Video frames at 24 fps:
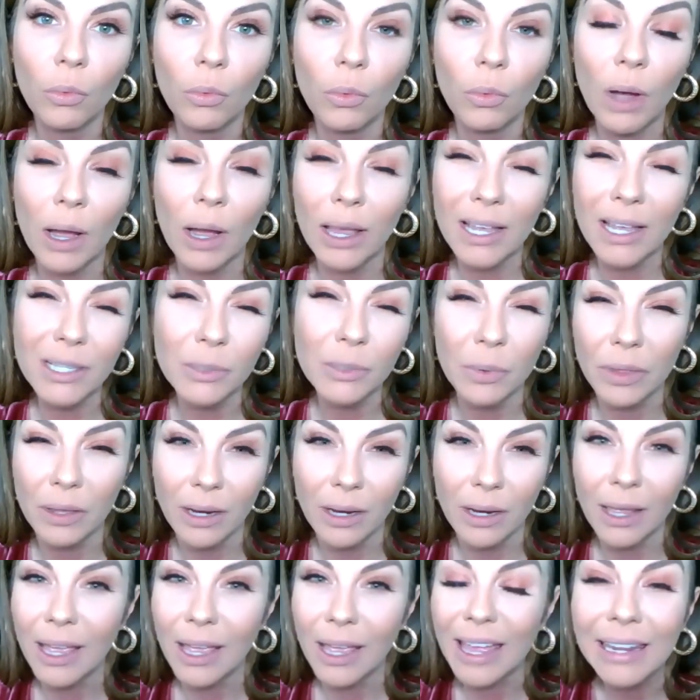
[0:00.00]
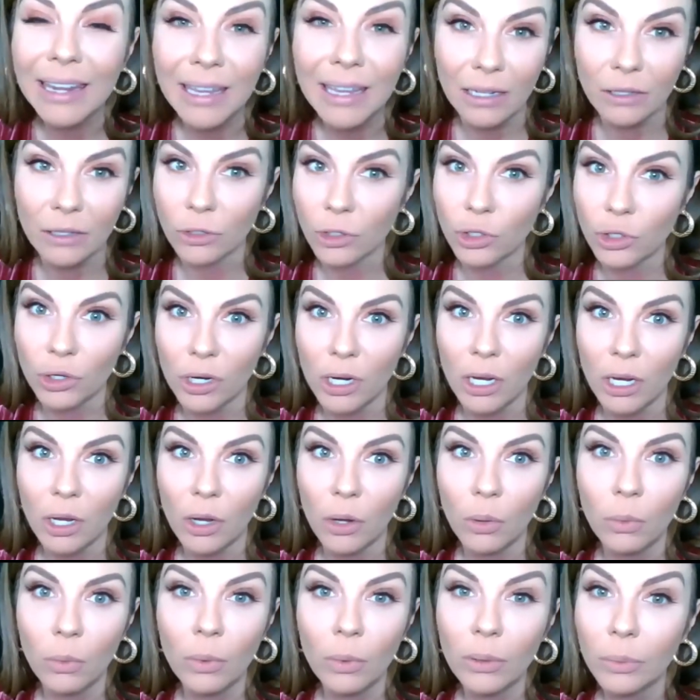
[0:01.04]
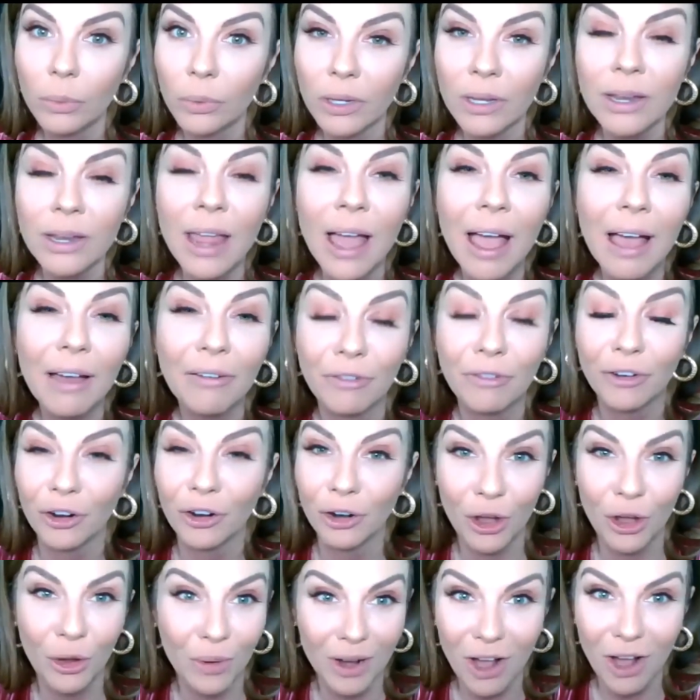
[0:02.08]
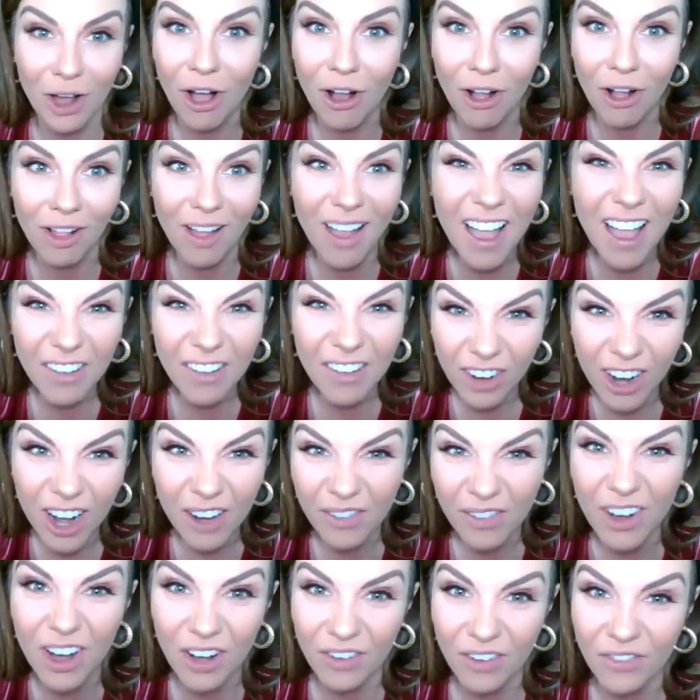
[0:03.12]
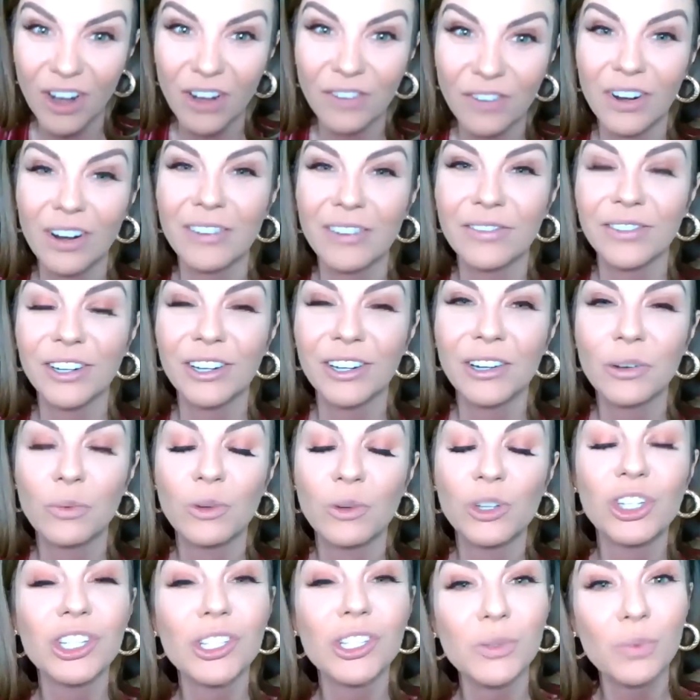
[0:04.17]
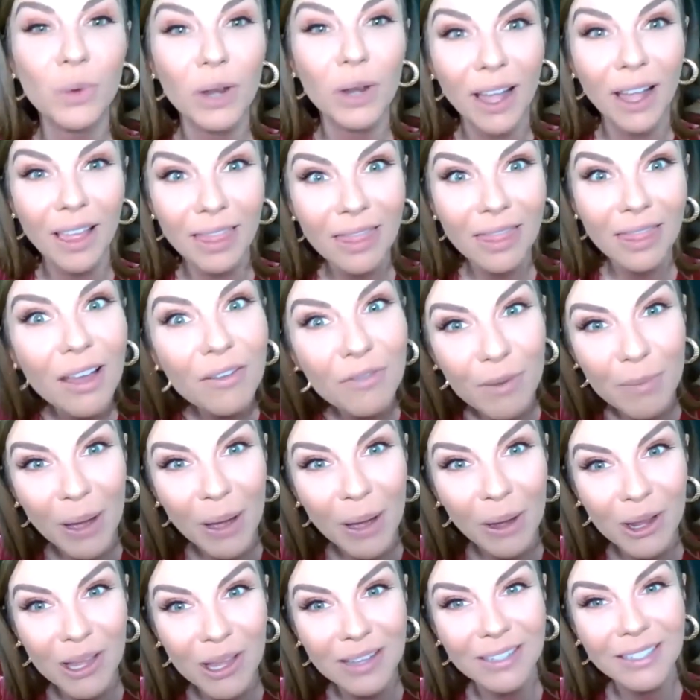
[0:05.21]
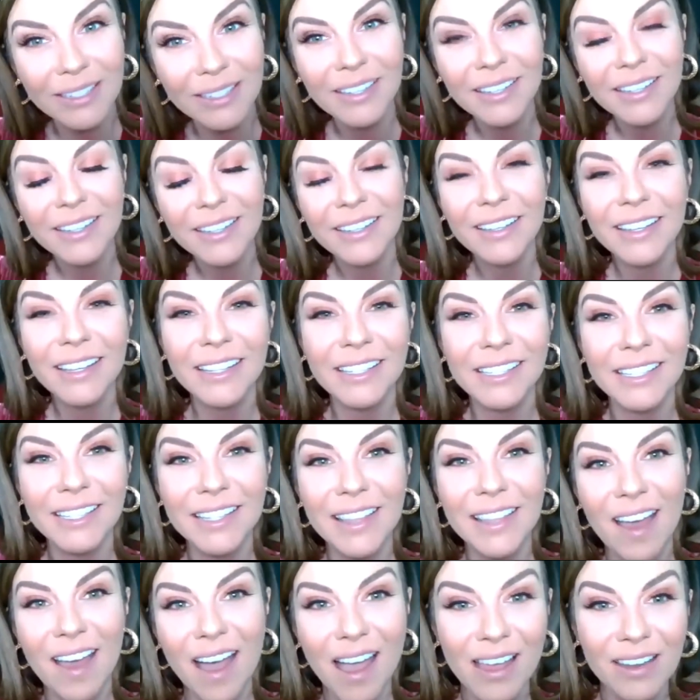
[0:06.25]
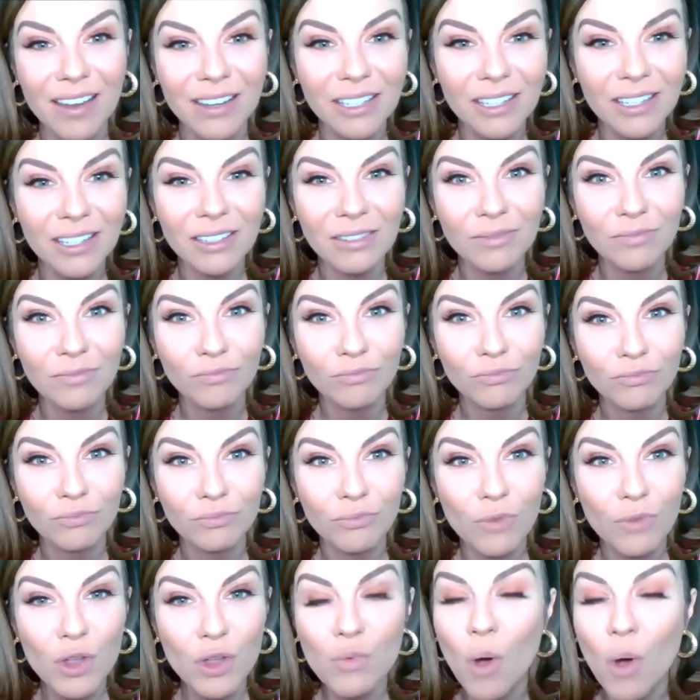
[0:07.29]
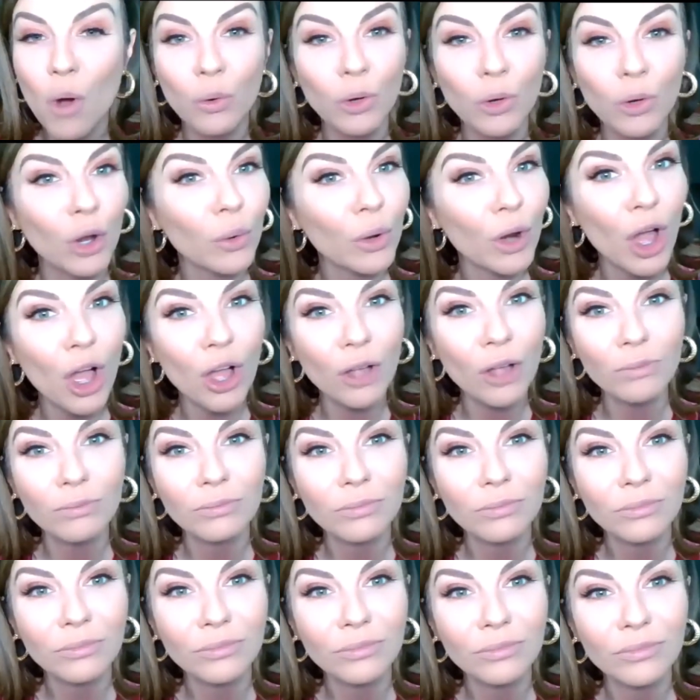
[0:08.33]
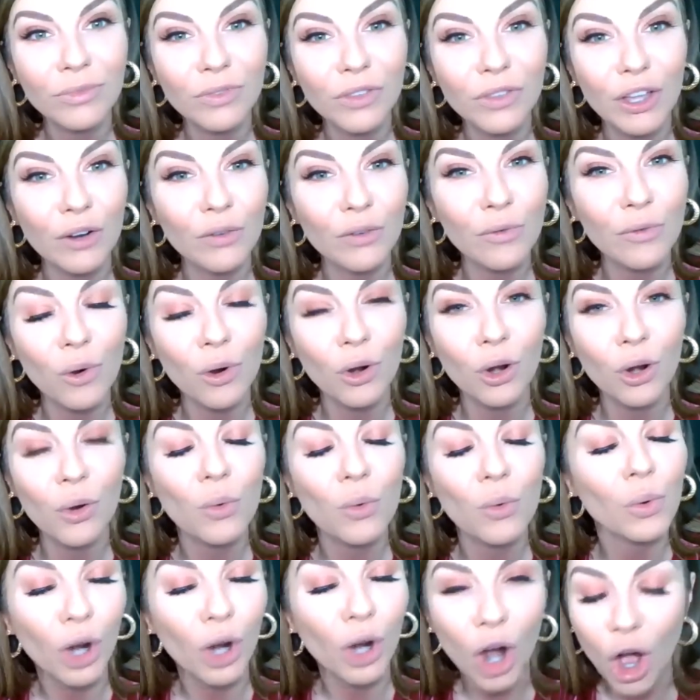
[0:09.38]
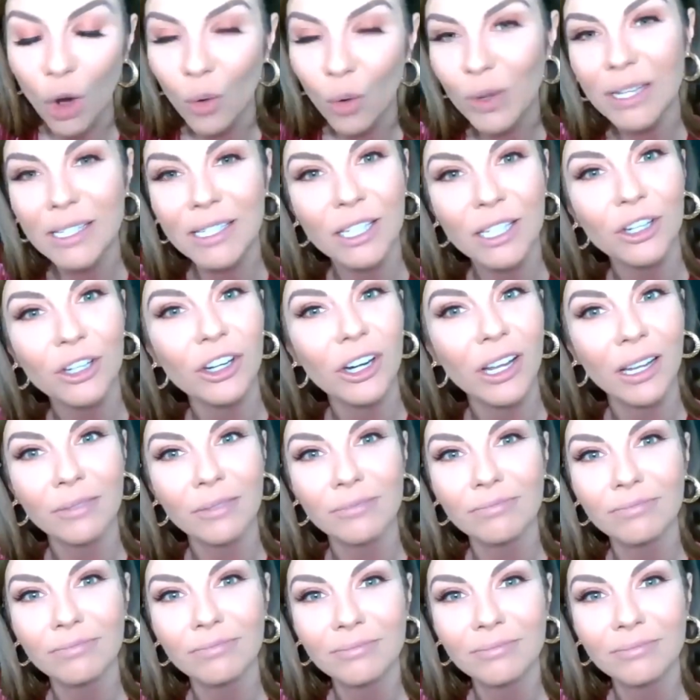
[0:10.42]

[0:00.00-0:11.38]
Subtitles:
I guess within any industry, we will never know it all, ever, ever, ever, ever, ever, which is what I love about it, is that we won't know it all. Therefore, we're always learning.